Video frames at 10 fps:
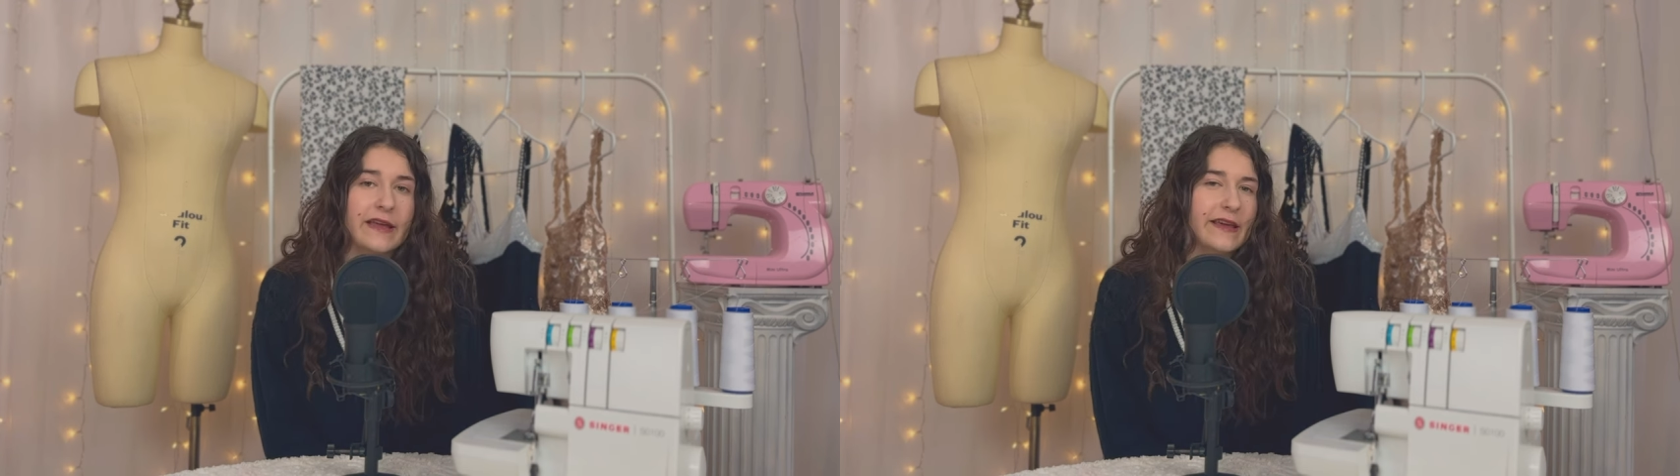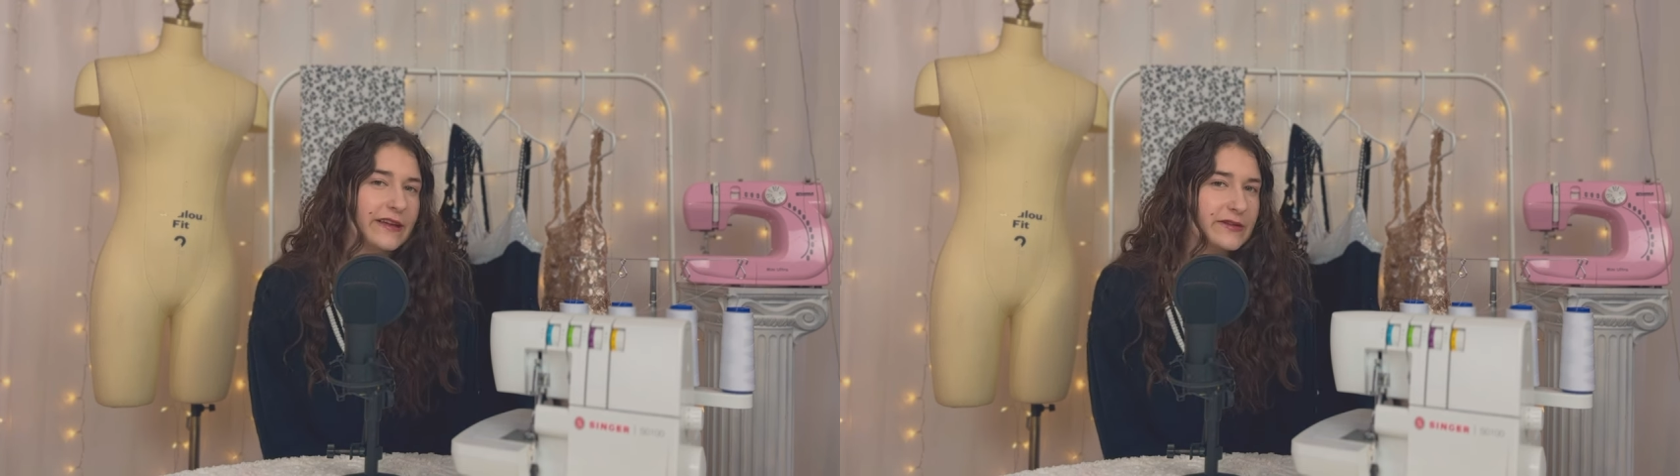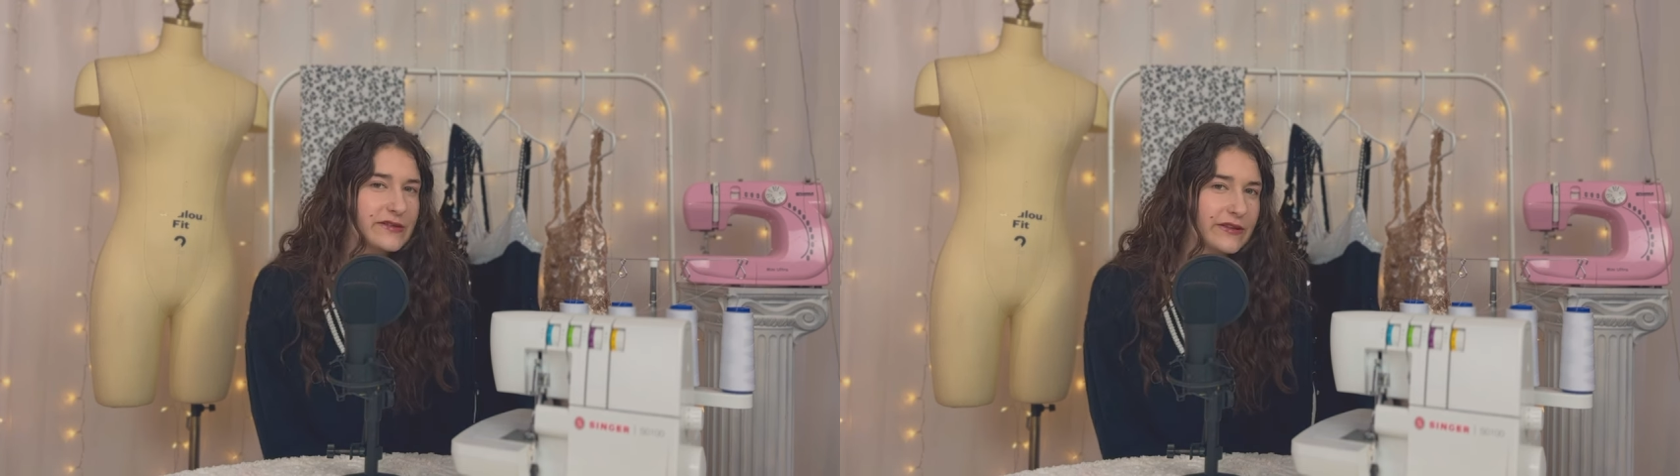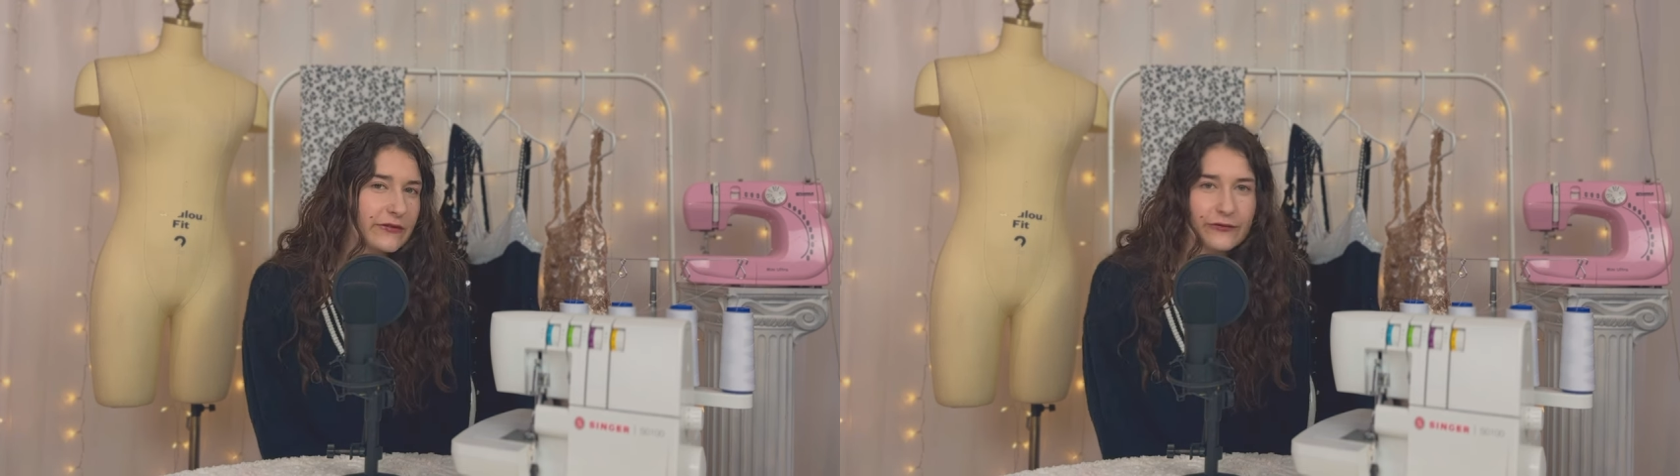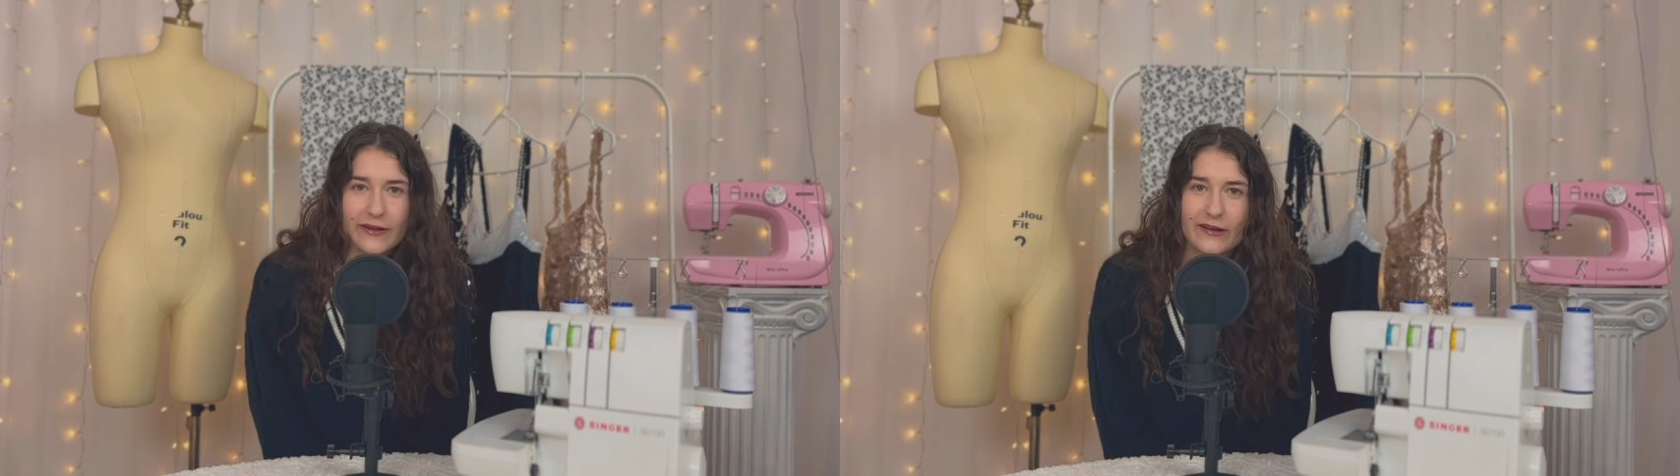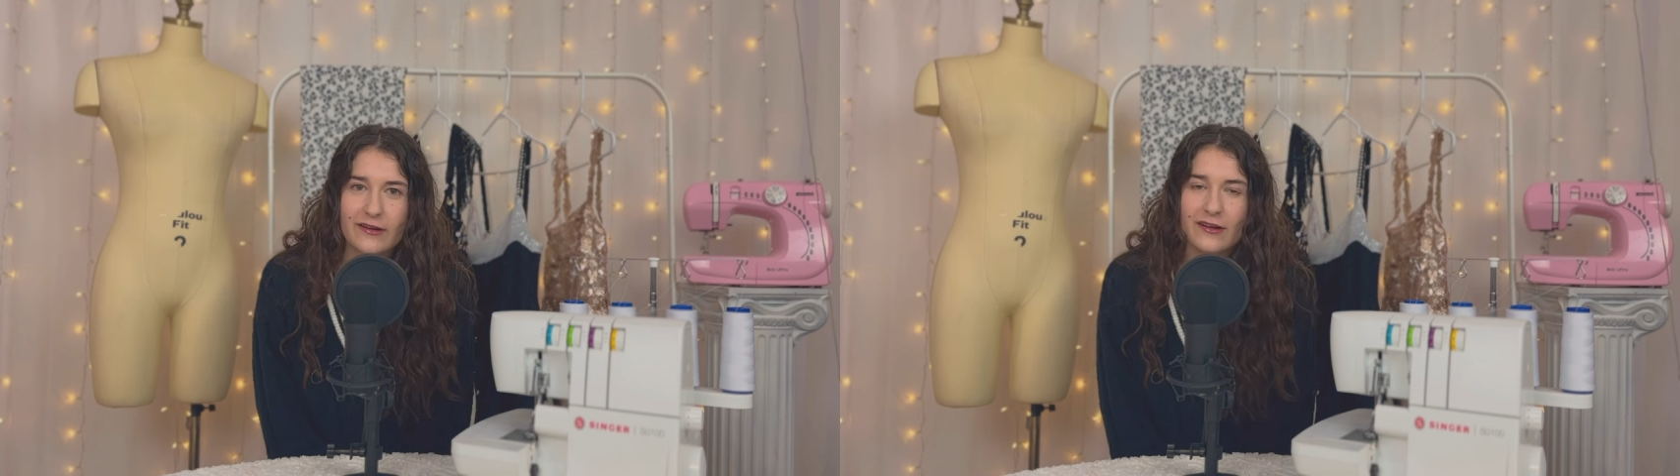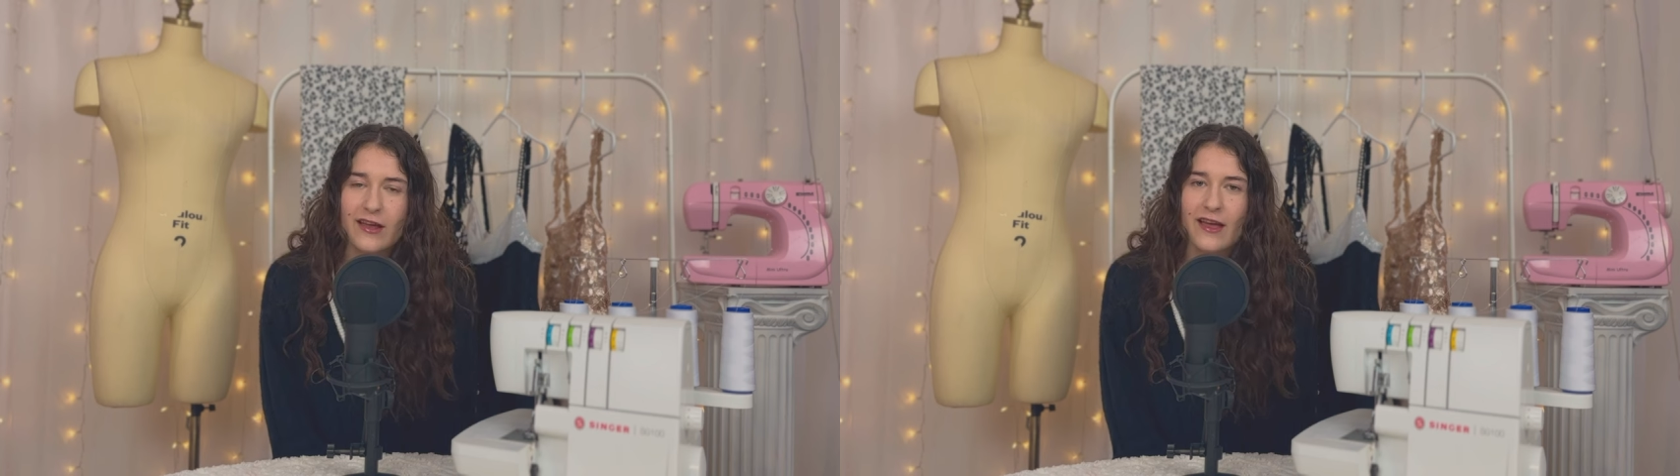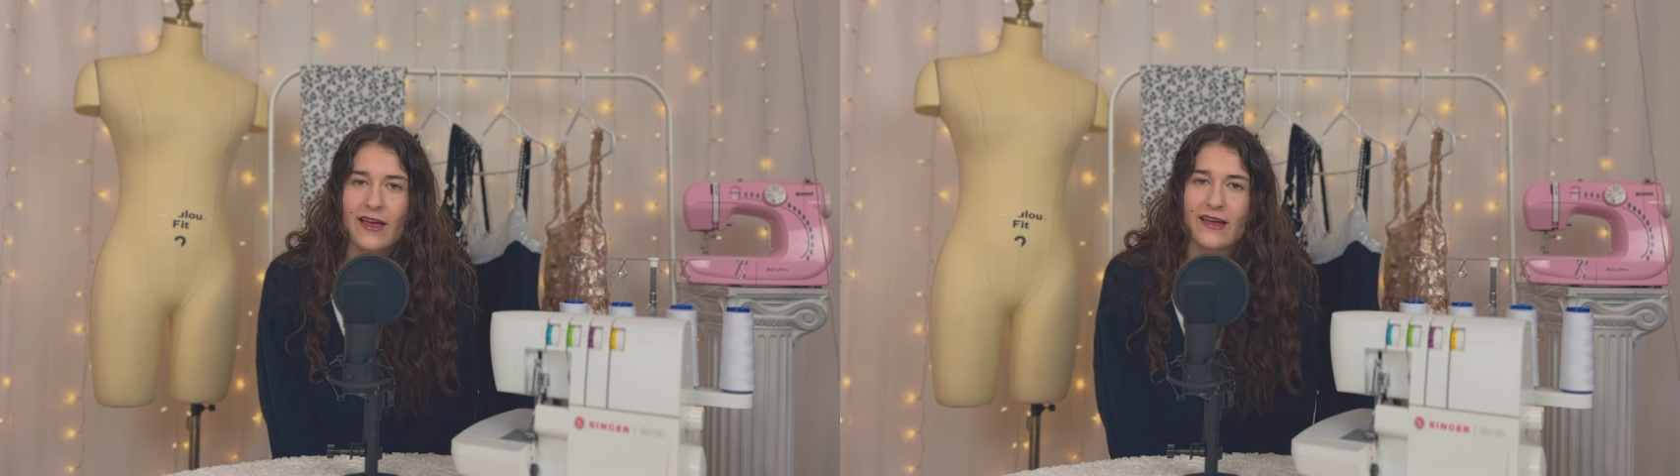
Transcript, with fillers: get used to the feel,